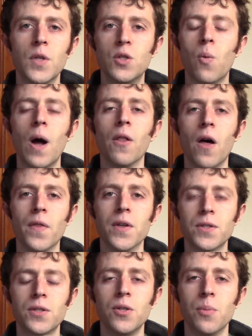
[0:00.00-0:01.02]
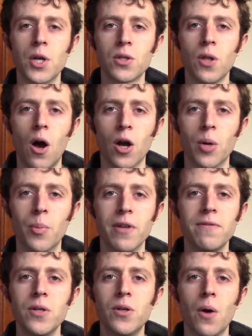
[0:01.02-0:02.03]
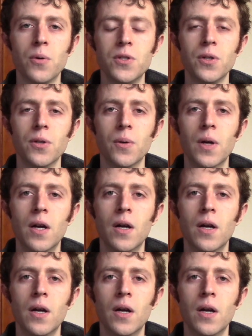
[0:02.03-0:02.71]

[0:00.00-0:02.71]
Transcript: dwell on this too much longer, but if you go to